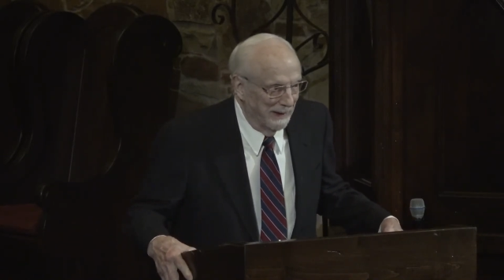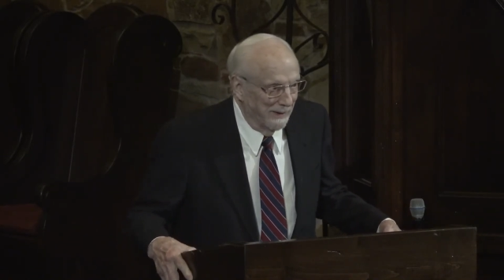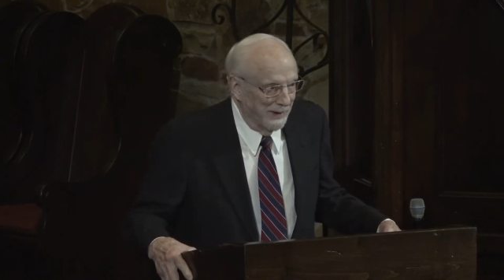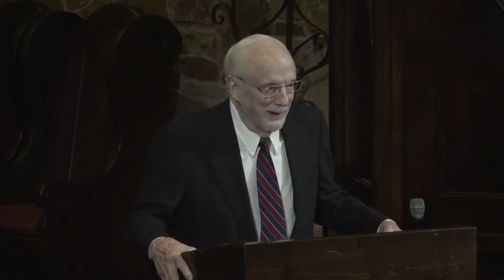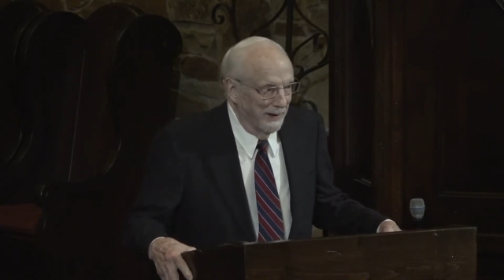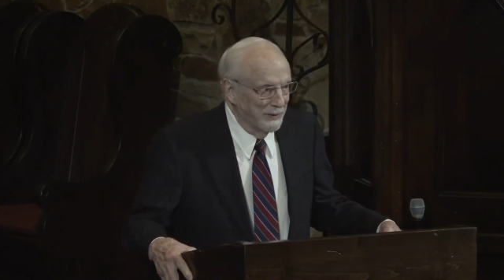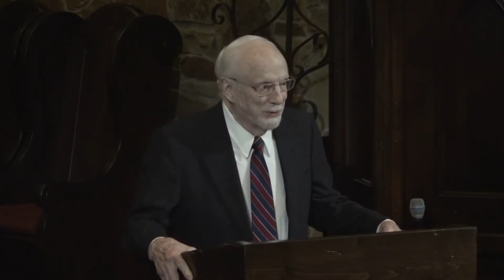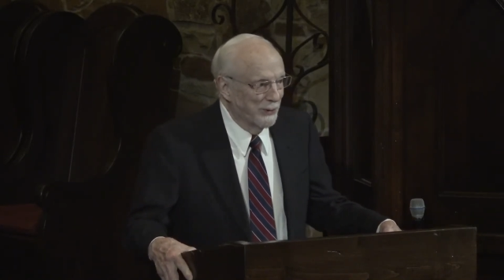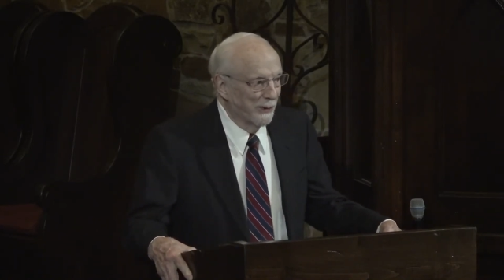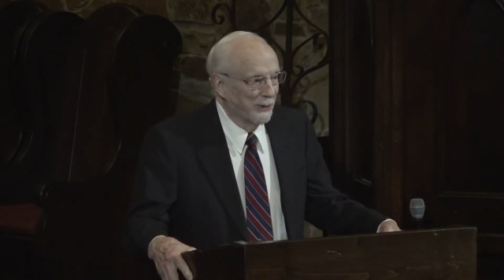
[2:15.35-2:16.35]
And the
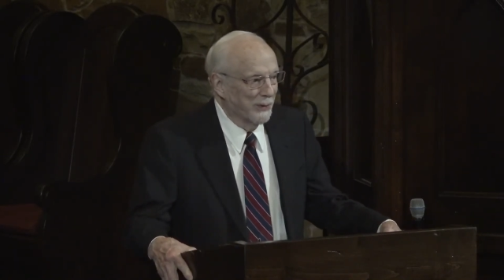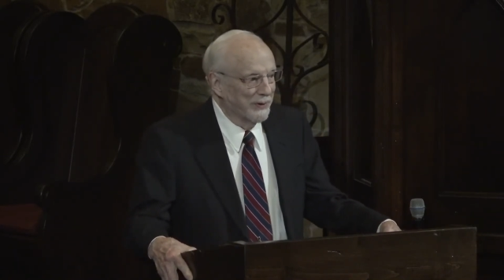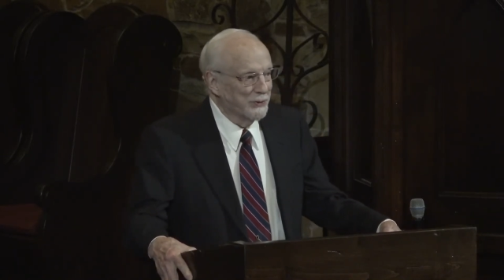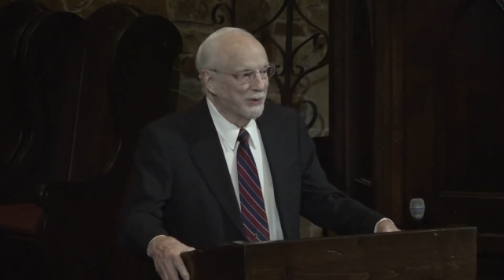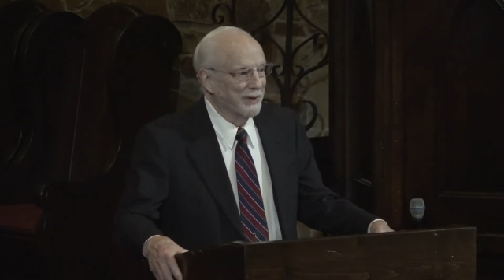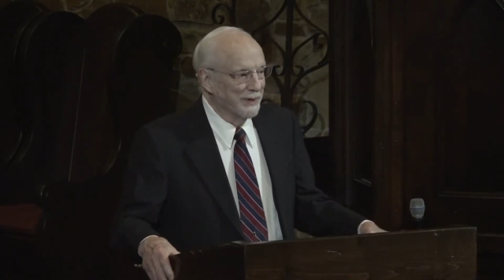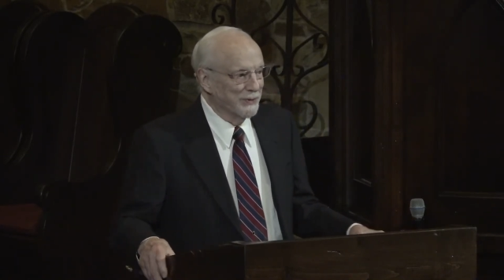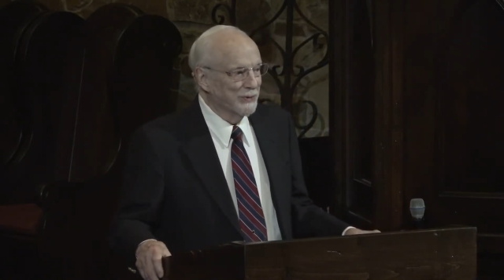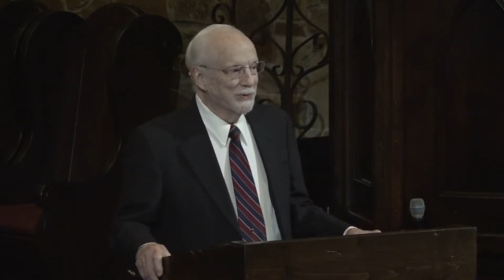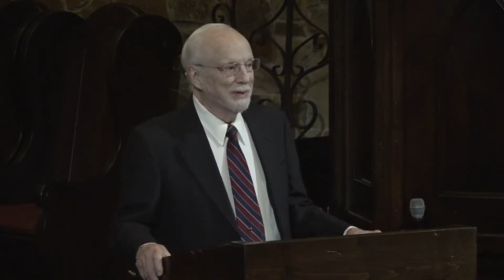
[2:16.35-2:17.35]
answer to the question
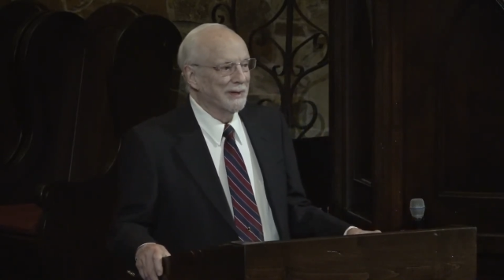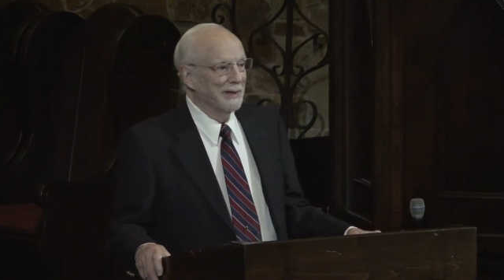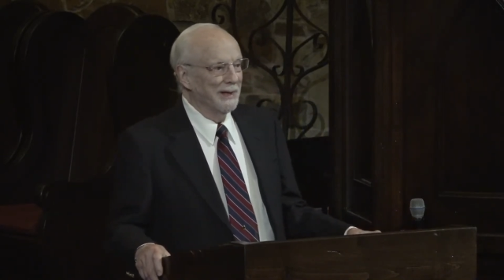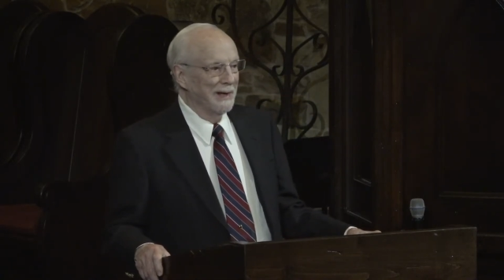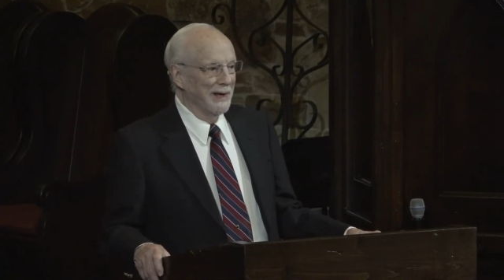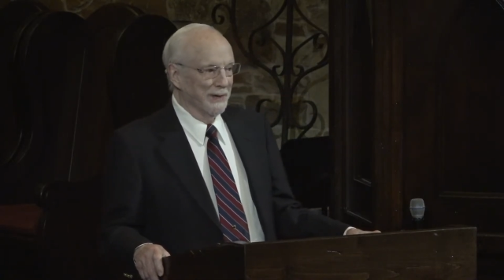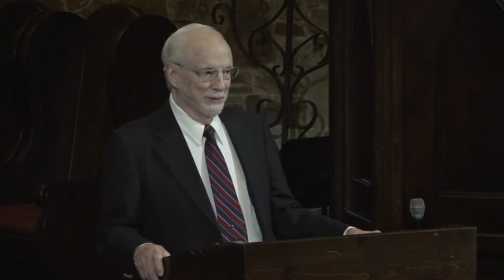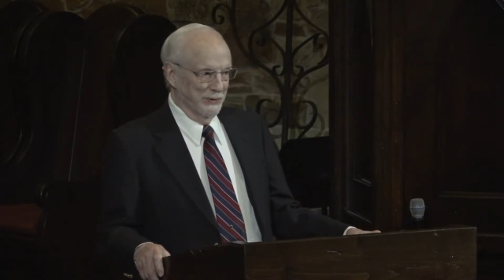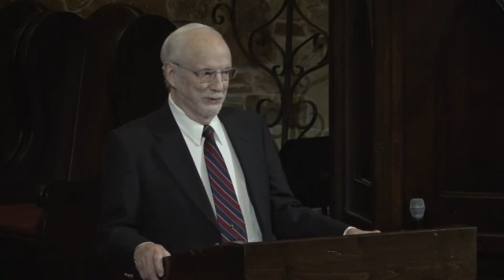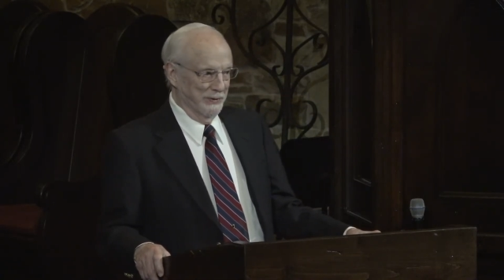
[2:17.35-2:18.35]
is
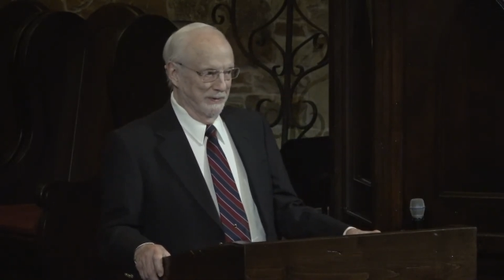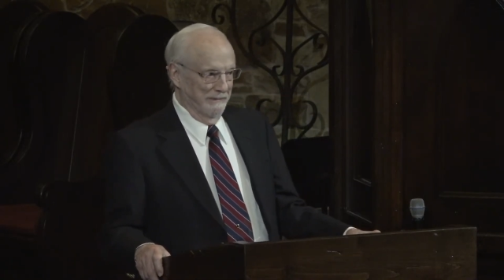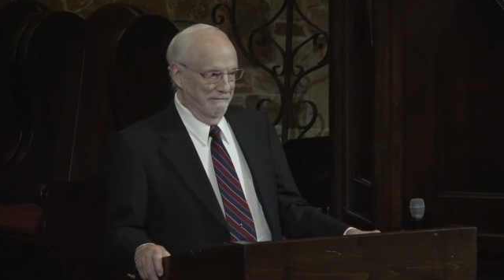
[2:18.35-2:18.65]
yes.